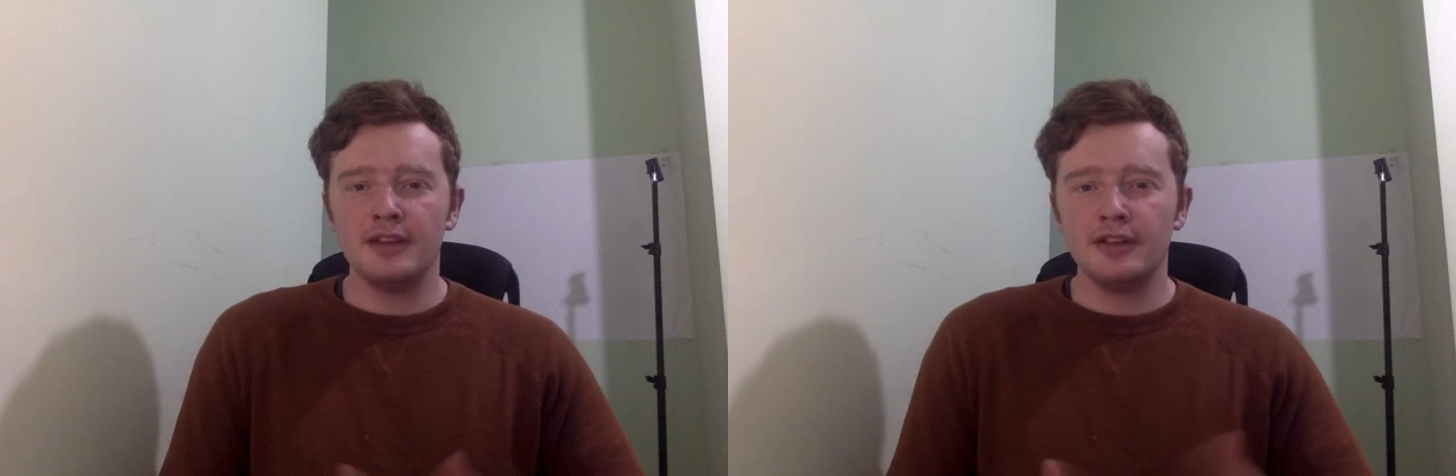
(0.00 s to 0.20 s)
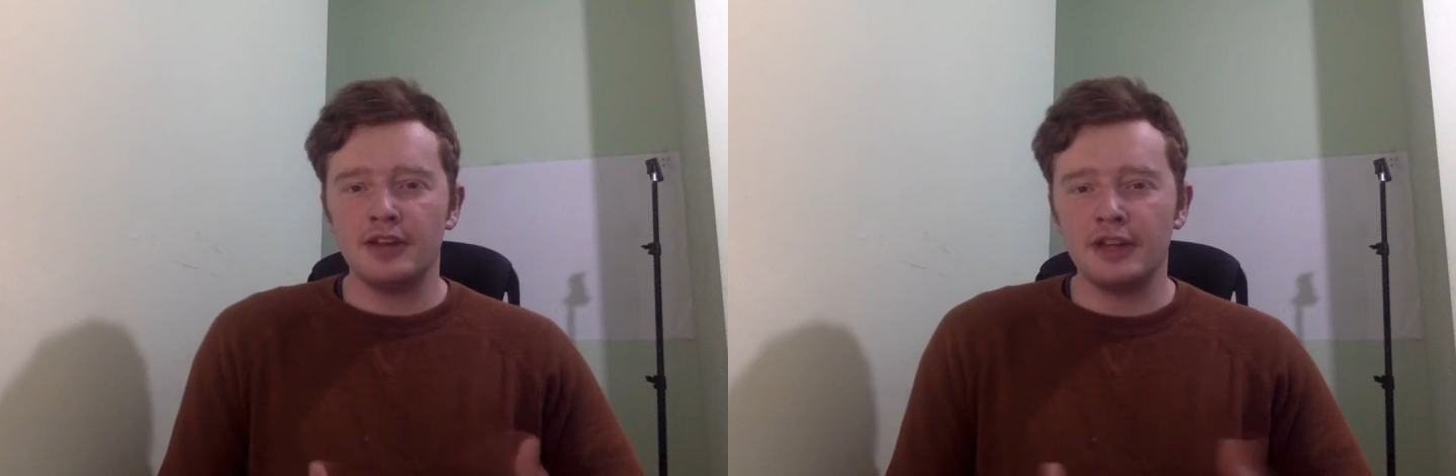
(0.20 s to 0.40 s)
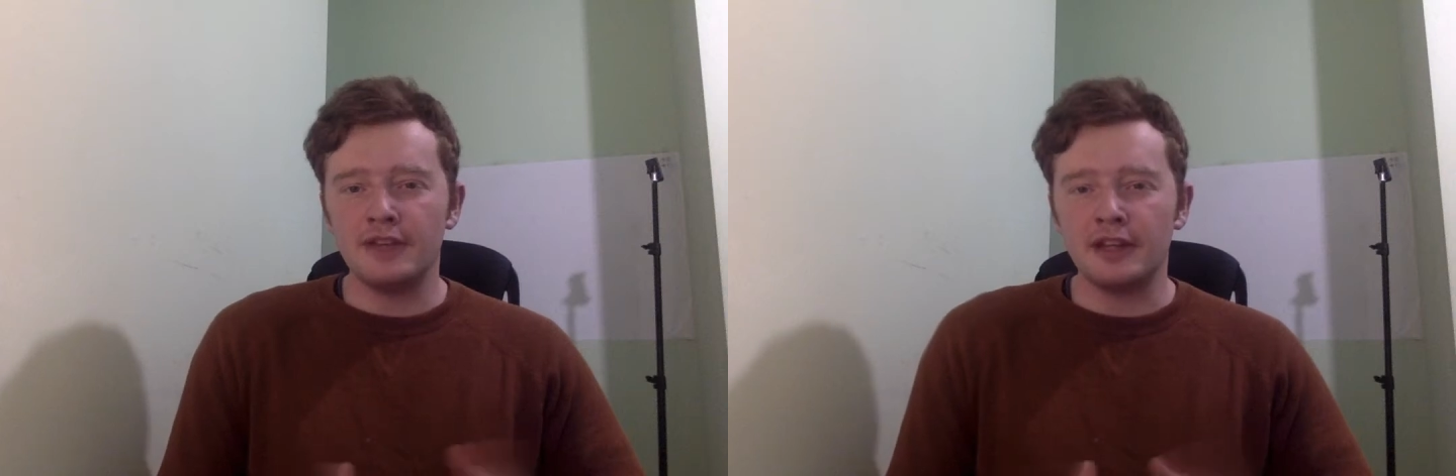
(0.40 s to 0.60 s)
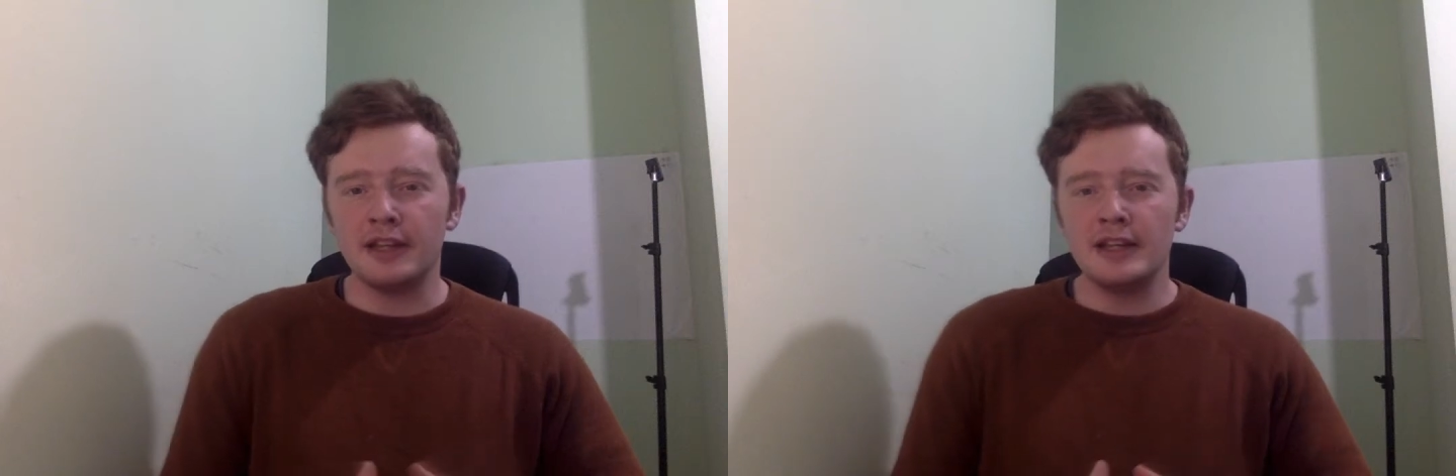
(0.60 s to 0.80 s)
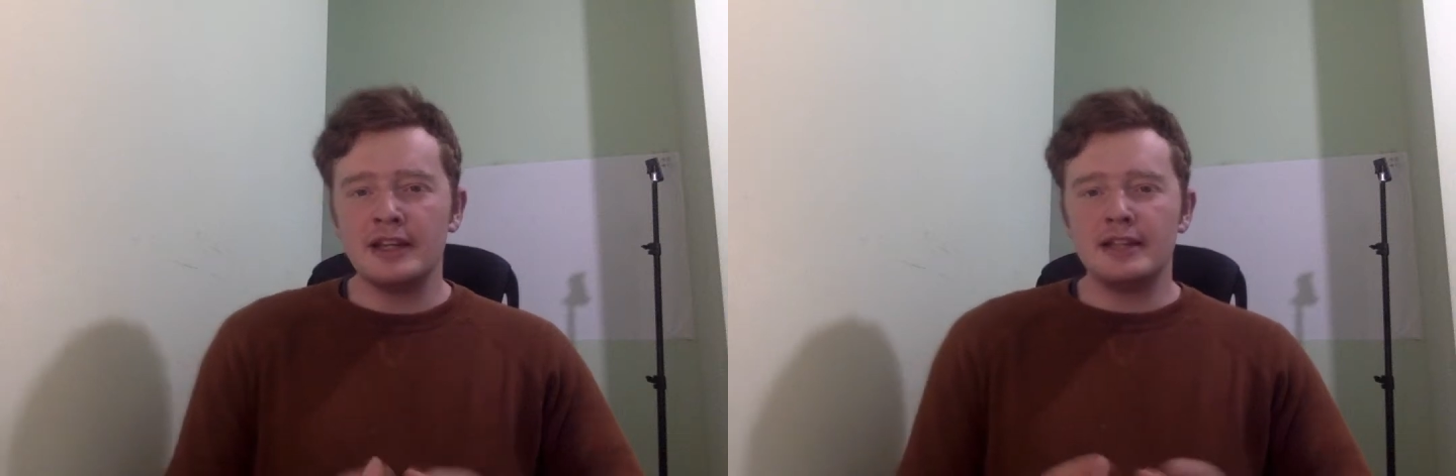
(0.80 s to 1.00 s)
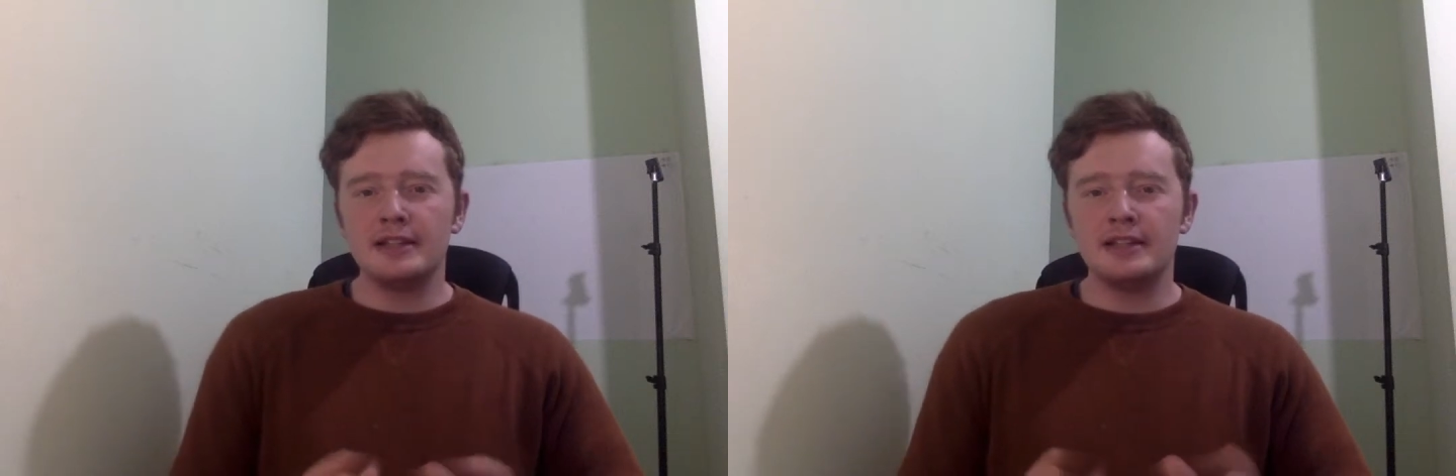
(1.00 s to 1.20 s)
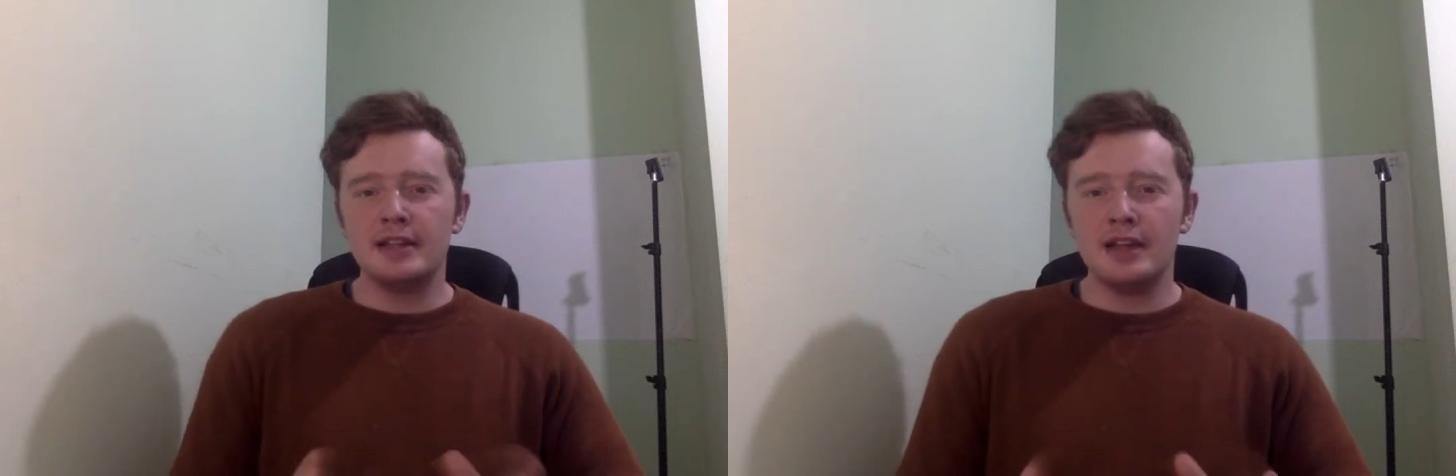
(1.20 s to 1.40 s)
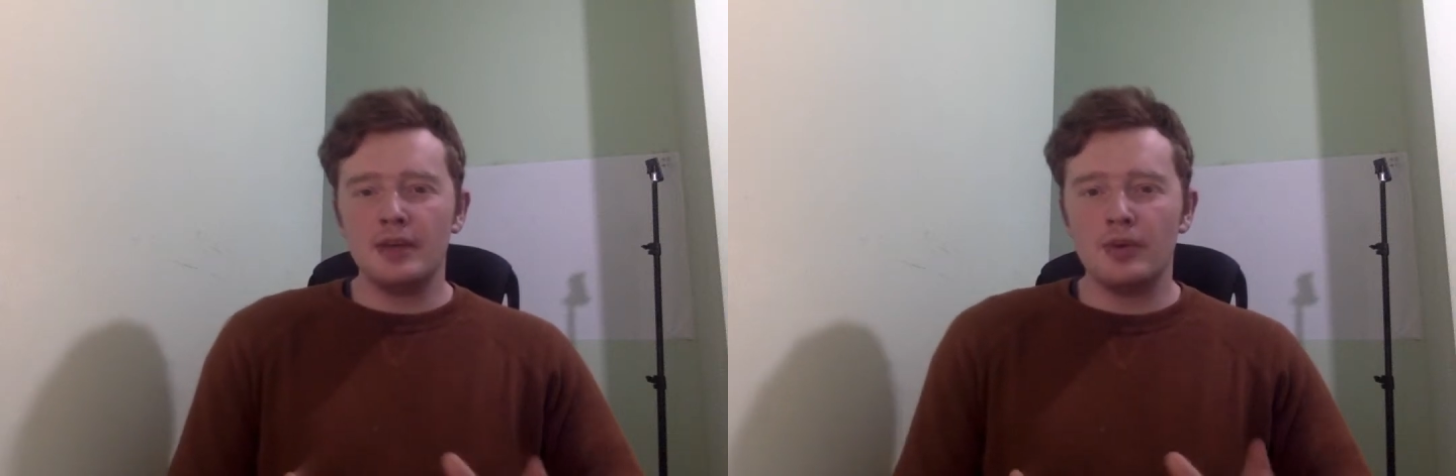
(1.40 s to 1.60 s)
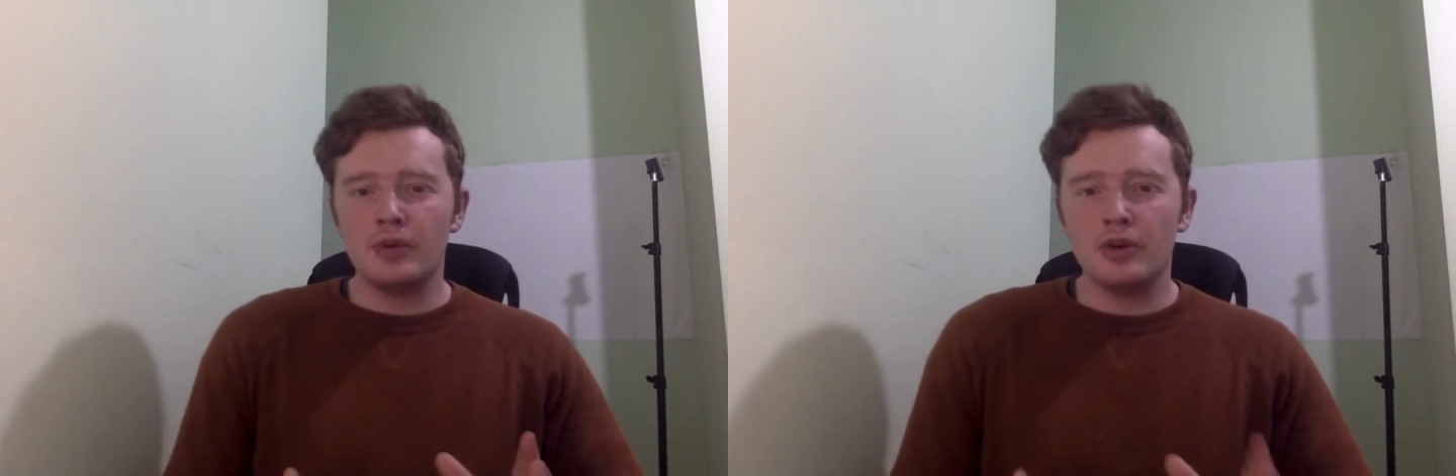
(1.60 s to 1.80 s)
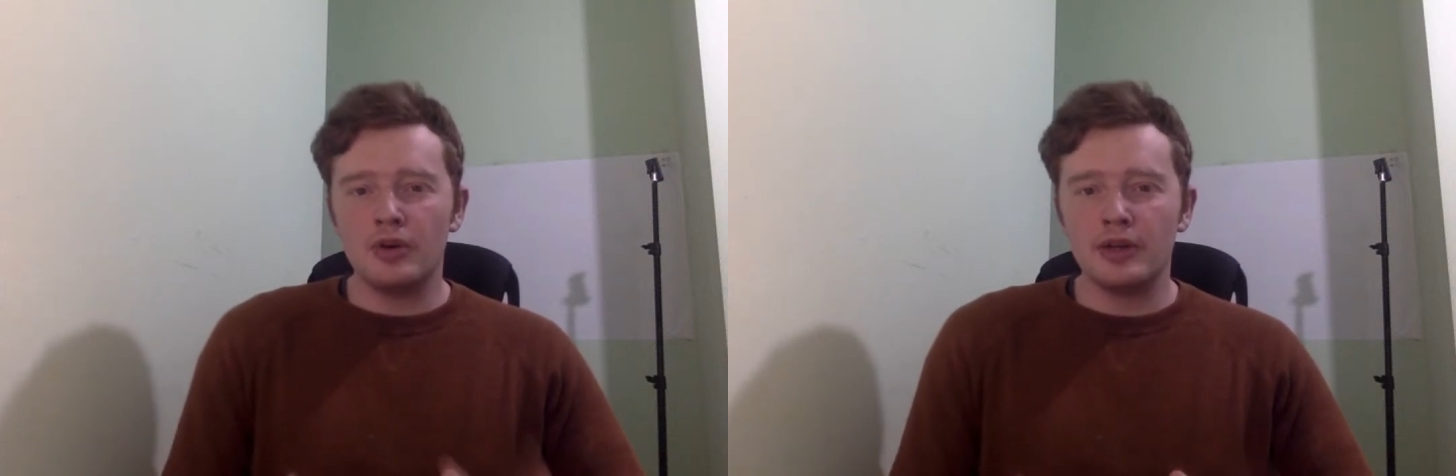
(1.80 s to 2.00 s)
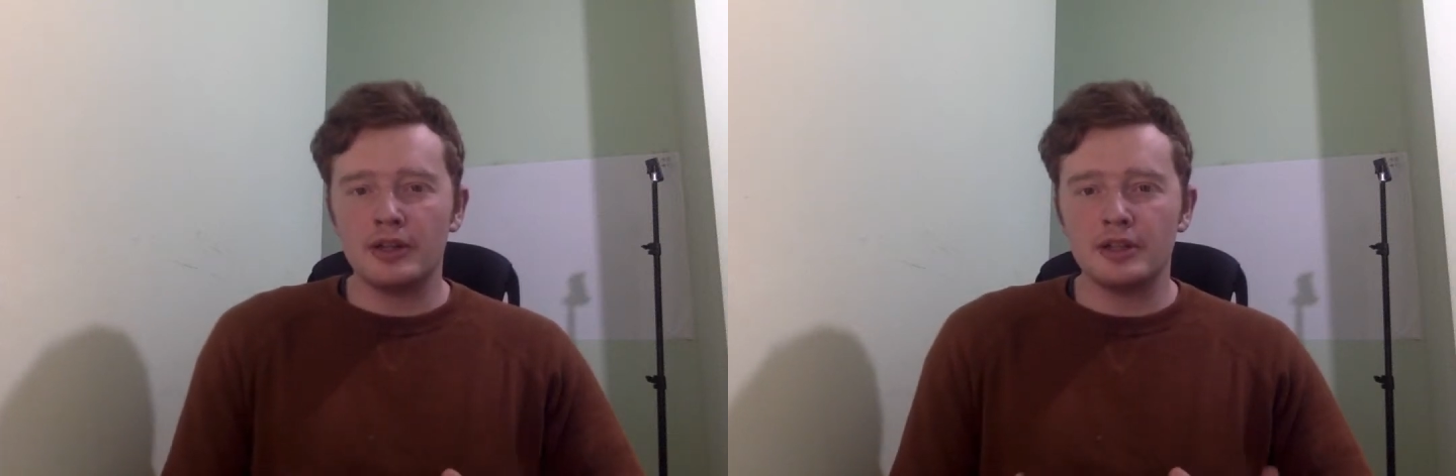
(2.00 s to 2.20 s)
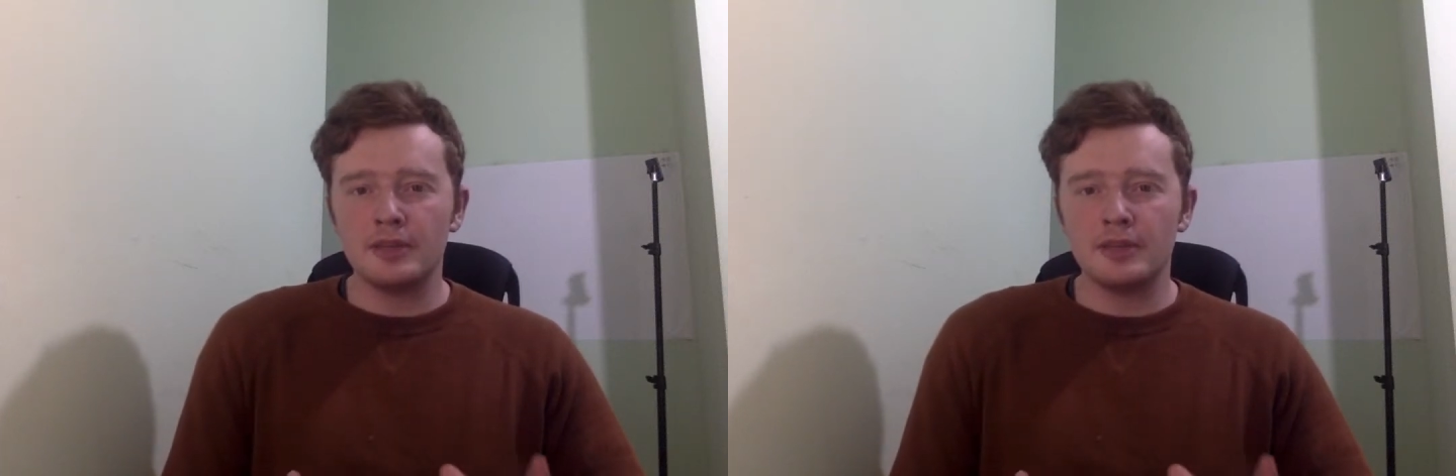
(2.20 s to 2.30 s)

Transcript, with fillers: Good evening. Today we're going to